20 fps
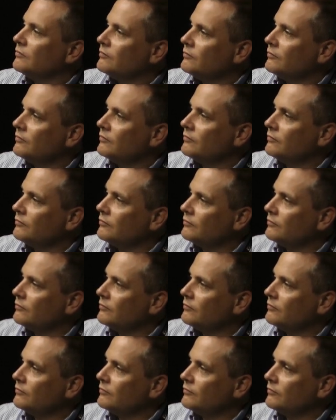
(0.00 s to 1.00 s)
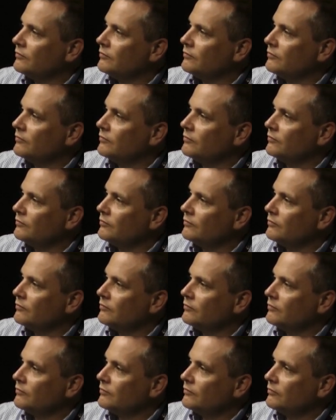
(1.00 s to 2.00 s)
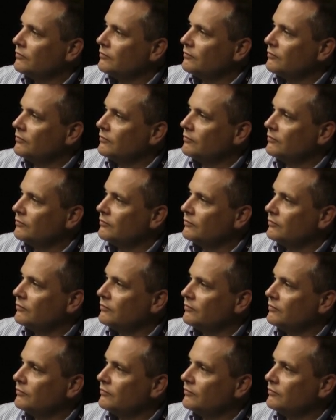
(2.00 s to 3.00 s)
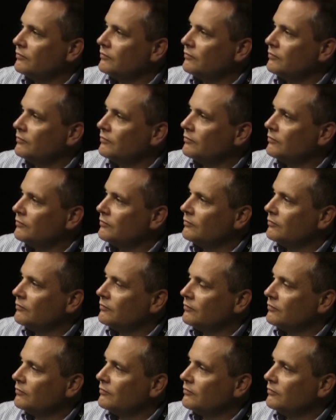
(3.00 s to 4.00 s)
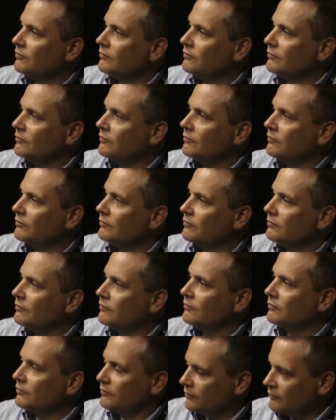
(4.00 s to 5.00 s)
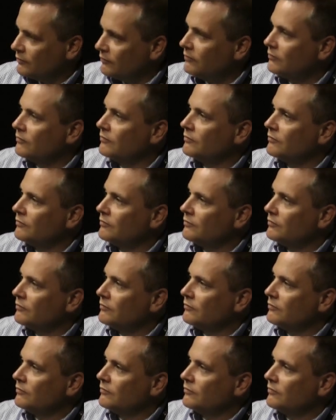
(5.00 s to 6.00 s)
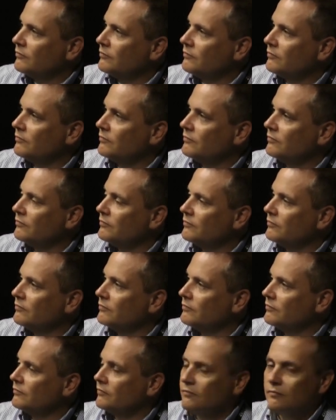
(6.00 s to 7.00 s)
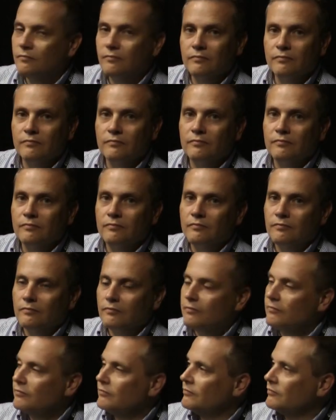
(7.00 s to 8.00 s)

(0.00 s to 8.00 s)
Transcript: (silent)